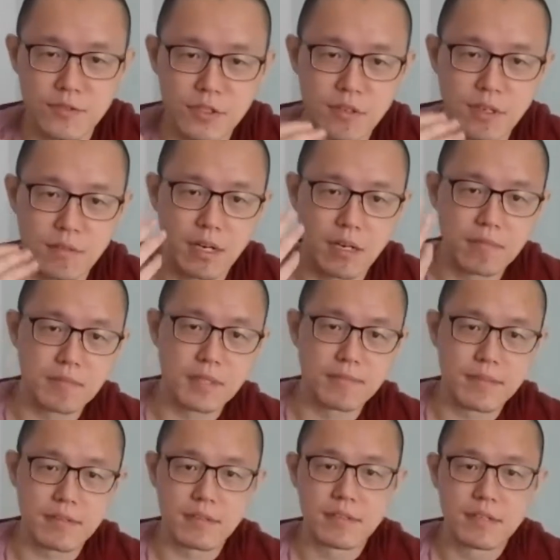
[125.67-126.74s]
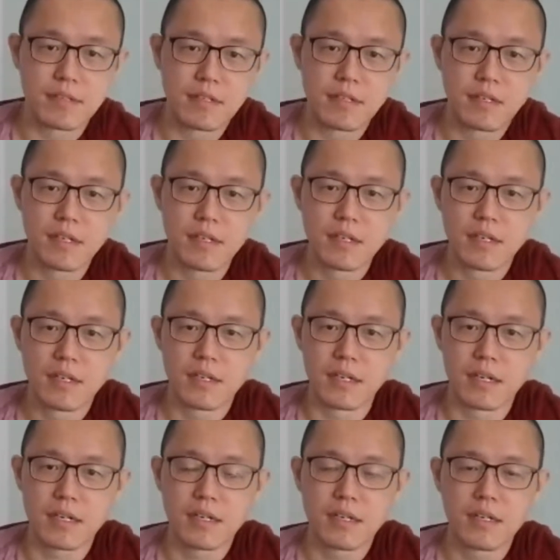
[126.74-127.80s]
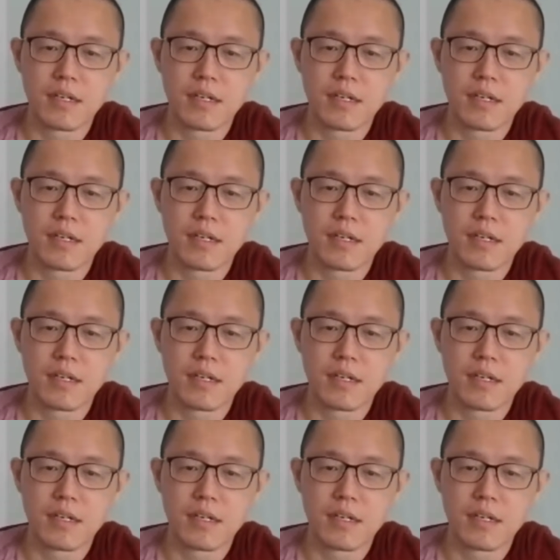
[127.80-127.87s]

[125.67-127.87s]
view about people. Yeah.